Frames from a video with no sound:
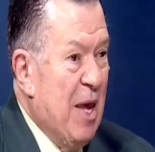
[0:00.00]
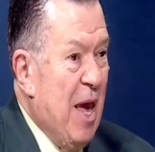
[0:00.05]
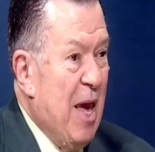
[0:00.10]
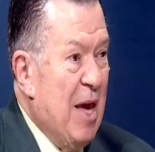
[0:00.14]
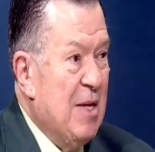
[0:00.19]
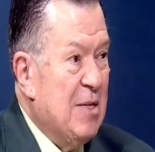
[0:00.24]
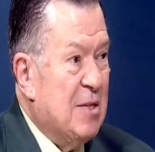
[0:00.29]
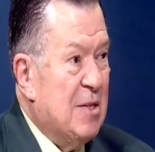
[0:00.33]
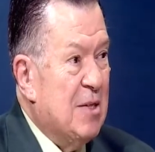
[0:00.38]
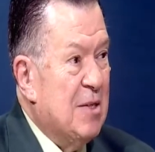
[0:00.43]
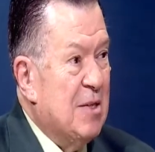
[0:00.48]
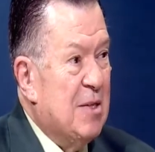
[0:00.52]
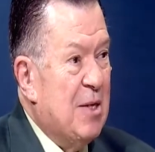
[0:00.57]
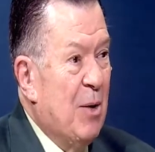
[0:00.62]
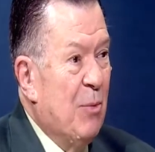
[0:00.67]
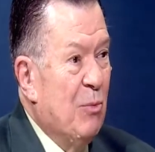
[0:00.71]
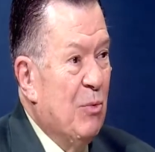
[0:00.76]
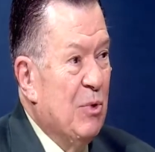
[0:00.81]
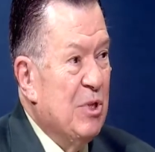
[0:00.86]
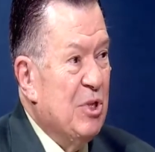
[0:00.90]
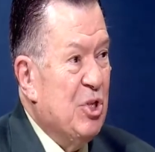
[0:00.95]
cases
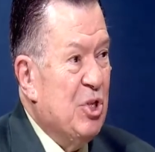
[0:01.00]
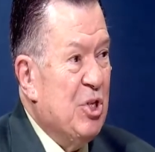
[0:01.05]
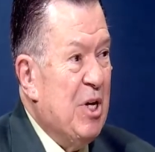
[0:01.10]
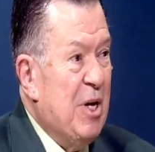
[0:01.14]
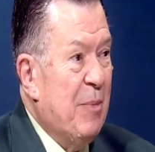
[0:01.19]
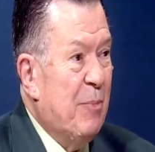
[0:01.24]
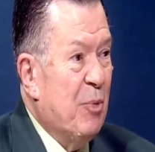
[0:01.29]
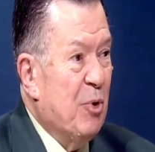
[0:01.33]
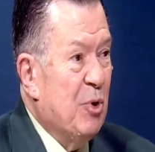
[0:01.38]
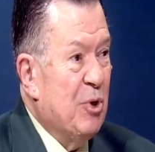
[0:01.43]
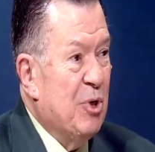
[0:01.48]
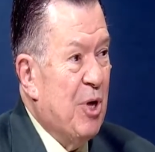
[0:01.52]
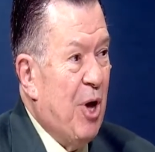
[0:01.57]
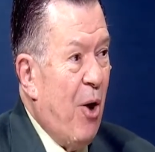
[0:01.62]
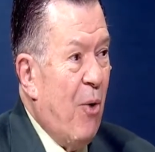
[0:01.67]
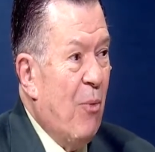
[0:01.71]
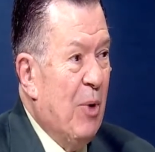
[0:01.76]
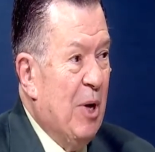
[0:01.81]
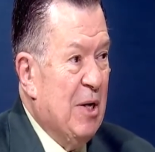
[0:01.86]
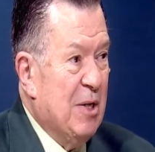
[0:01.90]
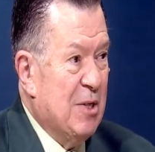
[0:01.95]
it was cheaper to
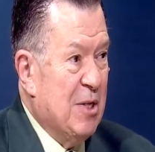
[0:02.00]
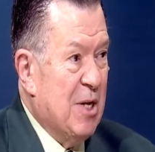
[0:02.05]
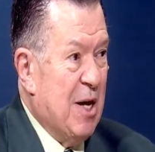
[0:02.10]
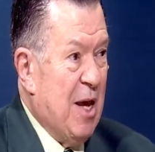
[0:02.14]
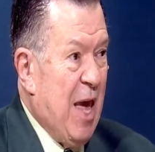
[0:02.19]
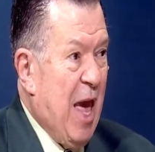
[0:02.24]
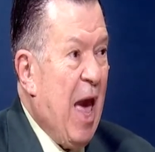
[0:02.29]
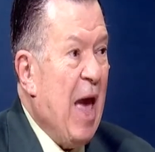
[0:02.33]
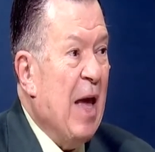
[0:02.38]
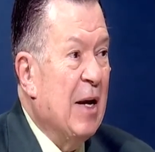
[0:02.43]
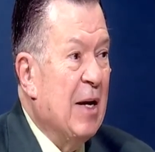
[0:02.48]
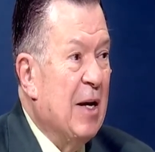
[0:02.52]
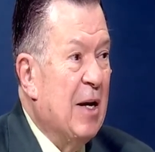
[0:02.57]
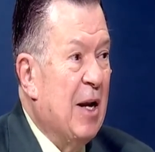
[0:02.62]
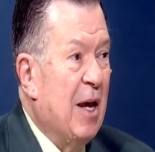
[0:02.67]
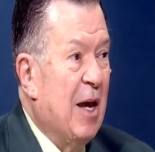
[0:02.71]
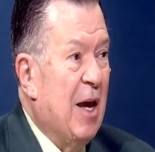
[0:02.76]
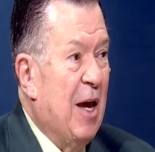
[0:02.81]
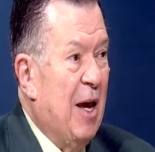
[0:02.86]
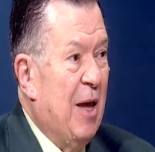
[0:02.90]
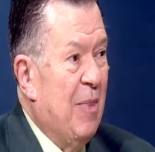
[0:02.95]
go into
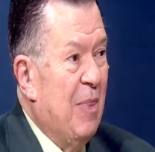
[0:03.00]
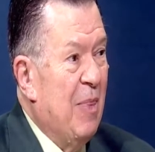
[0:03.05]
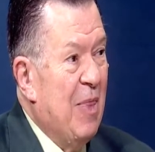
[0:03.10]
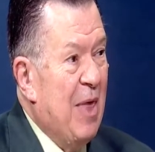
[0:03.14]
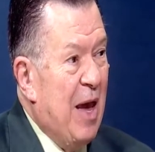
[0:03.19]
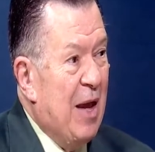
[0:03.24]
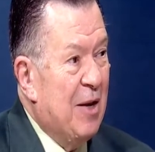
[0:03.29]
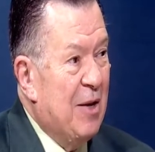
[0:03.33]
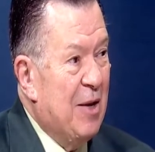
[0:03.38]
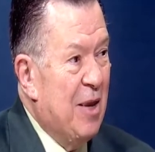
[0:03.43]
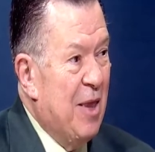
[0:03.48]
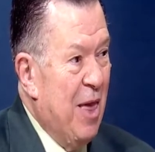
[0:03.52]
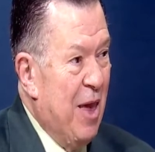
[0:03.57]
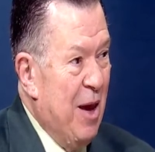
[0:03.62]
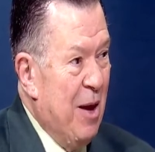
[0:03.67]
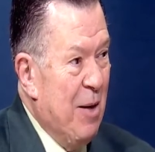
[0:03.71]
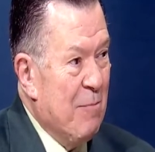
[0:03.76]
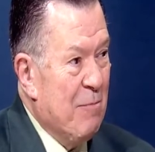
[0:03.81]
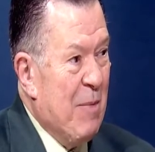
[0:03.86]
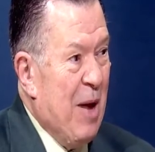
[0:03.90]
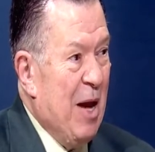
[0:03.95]
Canada and then
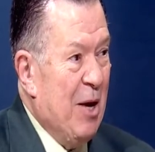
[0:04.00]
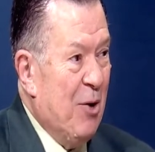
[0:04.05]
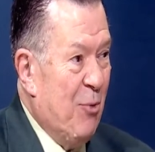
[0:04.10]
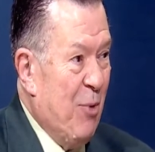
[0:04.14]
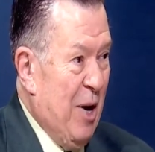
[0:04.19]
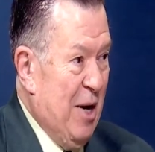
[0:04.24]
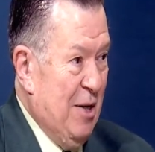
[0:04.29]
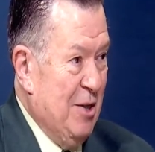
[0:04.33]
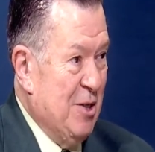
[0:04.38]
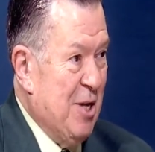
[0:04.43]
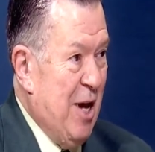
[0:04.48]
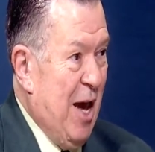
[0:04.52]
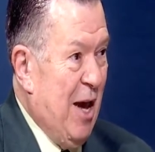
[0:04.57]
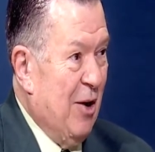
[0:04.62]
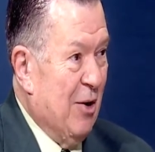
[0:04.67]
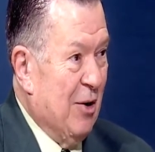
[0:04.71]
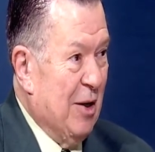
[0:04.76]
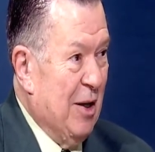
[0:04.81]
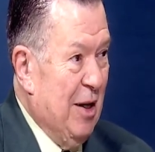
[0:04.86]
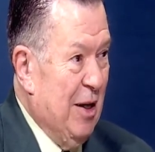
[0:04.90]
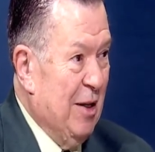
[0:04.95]
migrate
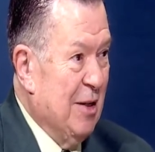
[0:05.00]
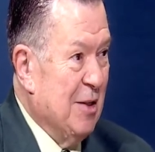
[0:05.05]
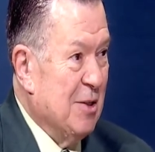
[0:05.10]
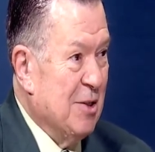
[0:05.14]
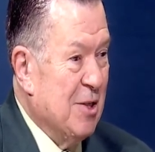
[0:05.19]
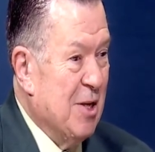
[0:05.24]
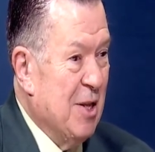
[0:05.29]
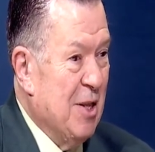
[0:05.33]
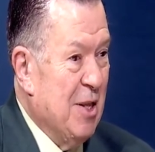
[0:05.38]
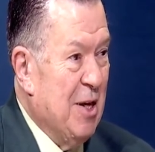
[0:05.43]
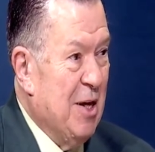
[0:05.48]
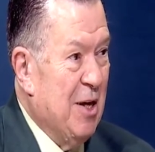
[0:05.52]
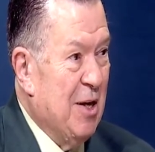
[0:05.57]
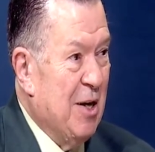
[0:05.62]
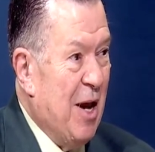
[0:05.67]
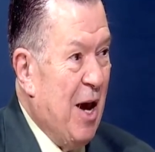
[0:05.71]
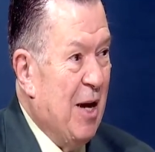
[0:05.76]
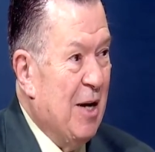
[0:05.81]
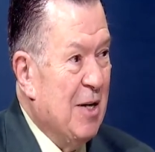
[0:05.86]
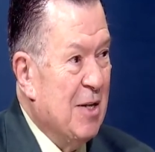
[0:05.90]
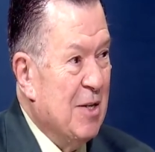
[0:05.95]
down into the
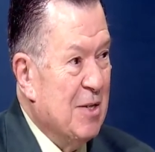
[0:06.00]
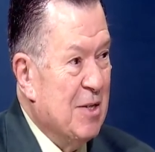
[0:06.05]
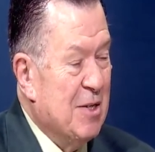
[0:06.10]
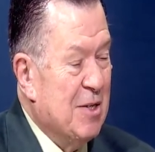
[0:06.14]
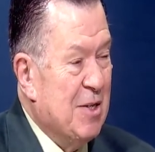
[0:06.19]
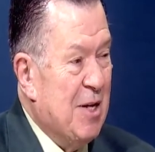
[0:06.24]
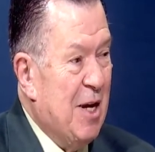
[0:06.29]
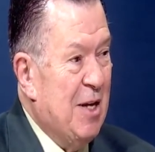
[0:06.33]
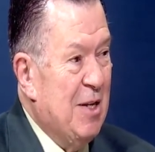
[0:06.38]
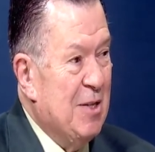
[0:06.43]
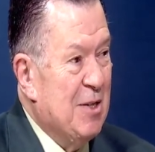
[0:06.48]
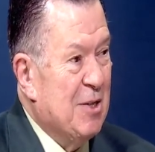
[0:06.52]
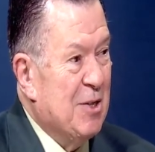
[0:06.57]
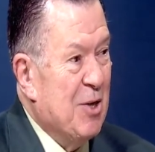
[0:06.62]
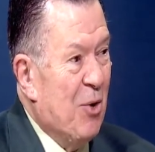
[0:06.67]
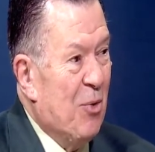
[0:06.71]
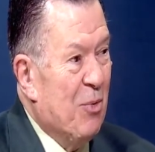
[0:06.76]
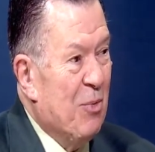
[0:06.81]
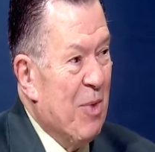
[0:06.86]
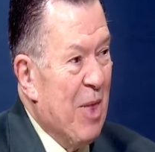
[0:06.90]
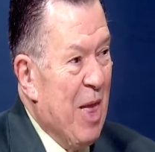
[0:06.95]
United States.
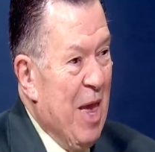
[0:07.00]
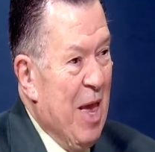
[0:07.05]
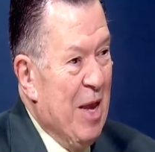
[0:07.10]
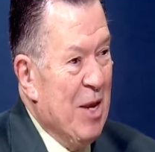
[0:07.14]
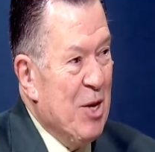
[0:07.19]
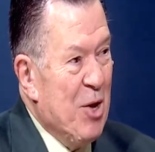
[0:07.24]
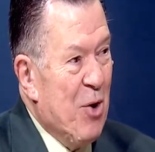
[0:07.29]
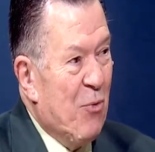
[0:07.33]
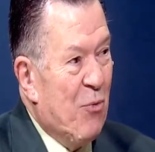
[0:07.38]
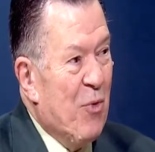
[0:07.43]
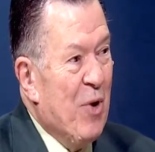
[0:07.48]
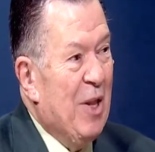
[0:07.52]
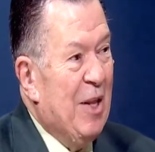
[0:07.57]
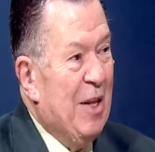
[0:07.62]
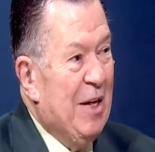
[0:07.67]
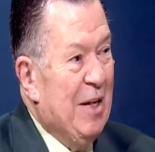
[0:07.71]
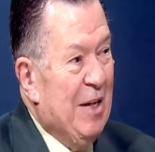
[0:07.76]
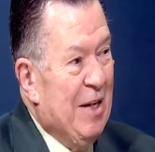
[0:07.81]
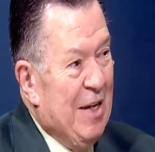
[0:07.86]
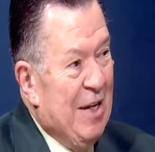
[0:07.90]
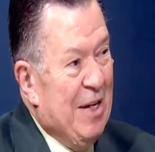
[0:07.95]
So you
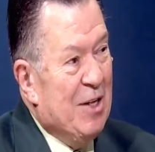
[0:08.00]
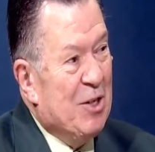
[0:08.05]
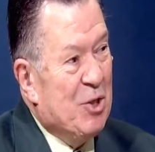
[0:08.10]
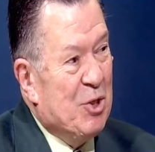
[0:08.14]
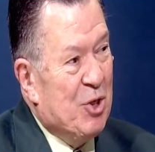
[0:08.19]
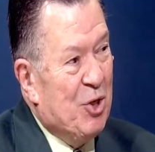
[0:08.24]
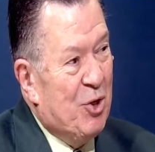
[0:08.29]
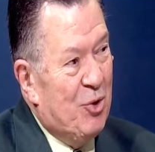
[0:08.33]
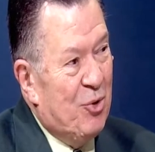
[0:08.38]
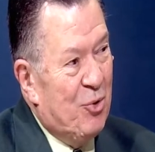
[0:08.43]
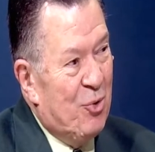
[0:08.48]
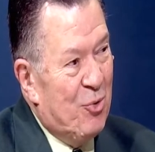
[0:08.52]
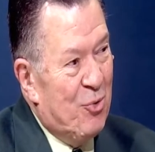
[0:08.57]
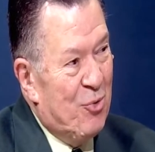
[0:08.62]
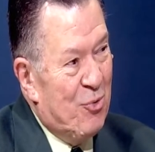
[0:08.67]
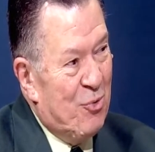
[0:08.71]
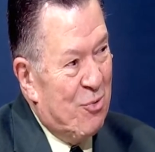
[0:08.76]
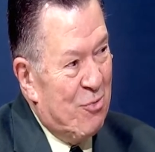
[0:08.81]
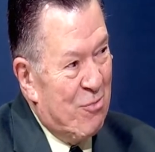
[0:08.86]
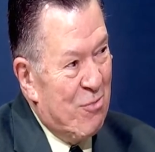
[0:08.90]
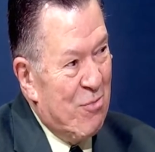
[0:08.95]
really need
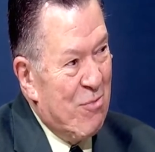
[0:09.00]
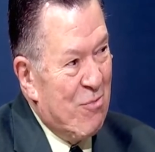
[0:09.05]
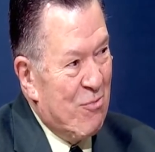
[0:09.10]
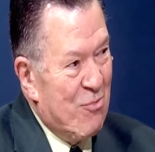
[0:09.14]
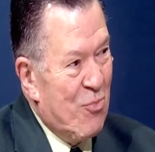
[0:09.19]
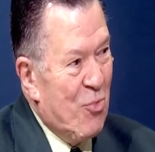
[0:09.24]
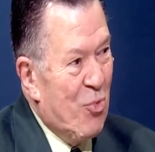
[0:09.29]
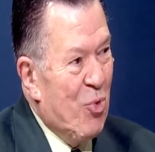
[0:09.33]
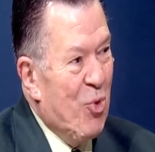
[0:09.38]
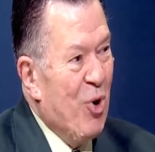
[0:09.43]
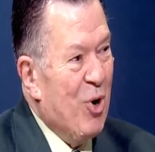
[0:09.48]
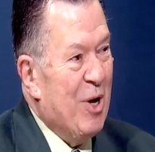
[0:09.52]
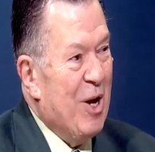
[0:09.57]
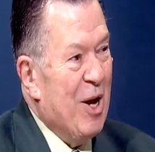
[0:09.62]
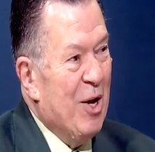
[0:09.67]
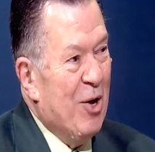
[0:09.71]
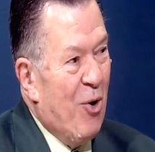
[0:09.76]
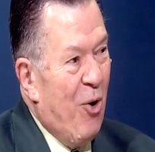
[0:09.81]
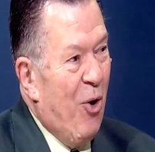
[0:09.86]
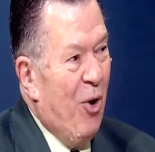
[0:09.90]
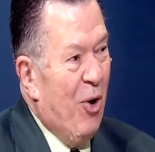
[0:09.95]
to look
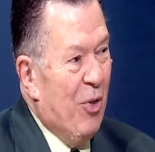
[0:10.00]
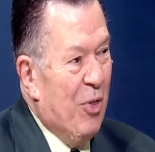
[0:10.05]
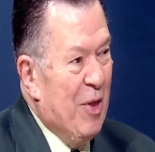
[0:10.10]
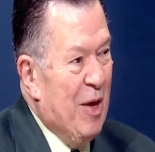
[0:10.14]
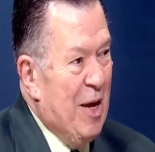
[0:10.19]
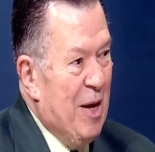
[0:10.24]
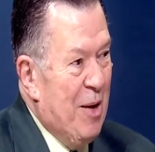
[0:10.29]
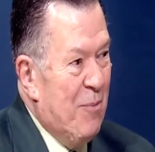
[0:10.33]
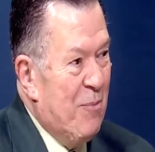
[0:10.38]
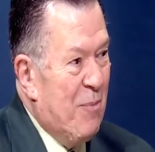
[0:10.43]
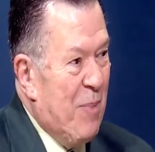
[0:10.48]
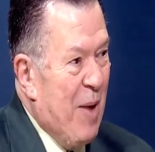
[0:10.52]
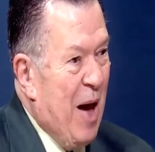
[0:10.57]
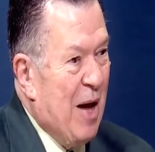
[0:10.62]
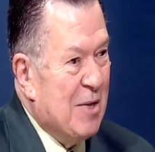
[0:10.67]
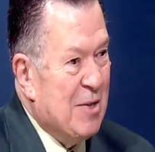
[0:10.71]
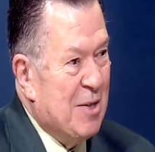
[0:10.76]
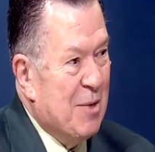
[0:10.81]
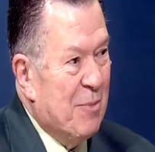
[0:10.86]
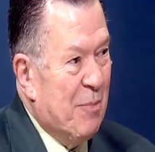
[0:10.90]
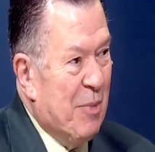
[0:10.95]
at all the
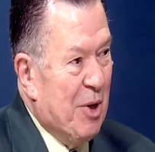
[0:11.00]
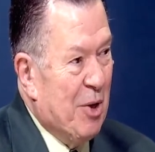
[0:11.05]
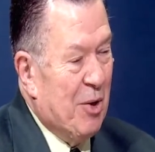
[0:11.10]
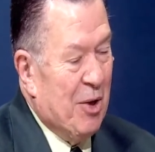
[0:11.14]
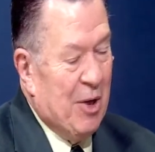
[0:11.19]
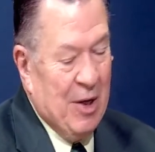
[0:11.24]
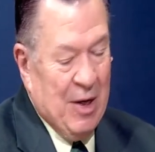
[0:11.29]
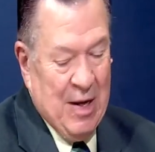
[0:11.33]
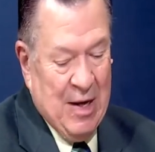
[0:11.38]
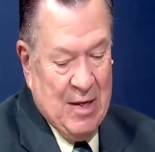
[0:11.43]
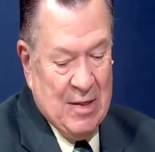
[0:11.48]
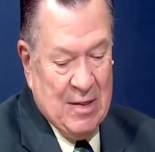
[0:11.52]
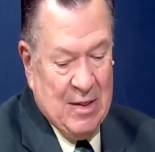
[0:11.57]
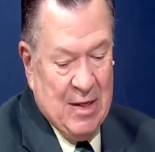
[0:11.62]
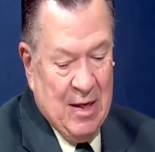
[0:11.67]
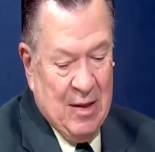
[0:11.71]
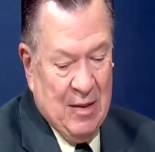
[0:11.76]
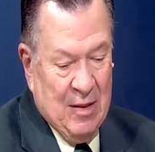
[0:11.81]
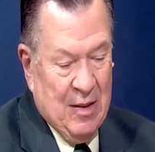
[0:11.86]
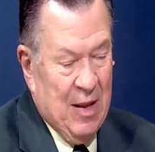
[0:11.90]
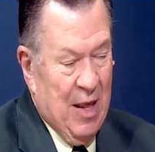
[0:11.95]
possibilities
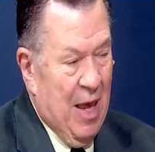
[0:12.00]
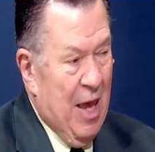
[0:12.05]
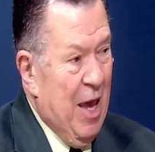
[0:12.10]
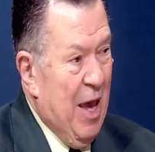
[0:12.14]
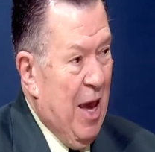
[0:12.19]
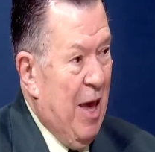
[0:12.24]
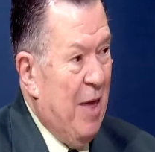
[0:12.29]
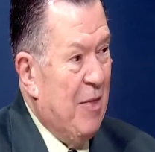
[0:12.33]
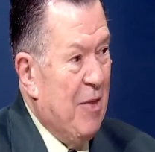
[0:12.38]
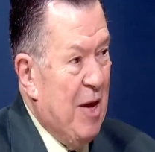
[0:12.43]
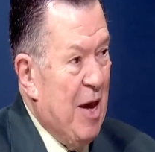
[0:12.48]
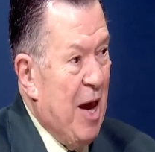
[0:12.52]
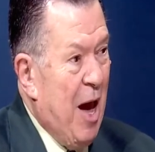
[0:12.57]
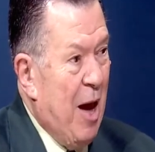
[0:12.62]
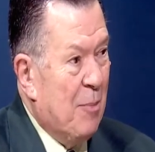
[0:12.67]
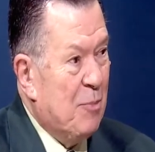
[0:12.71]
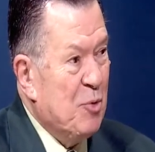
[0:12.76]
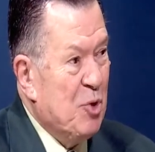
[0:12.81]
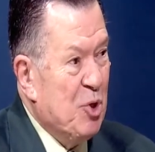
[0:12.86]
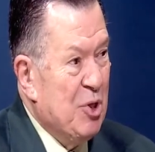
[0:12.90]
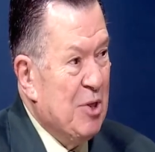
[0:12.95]
and the
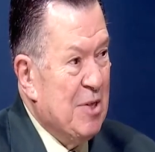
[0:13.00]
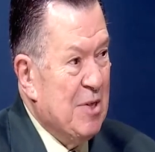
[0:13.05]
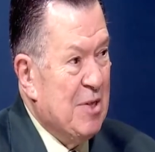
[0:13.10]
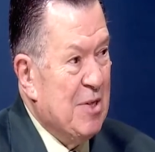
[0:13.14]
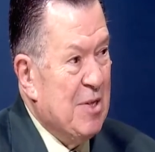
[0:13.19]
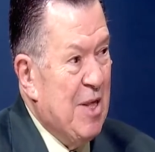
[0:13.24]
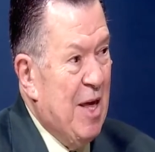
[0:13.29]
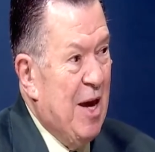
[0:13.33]
options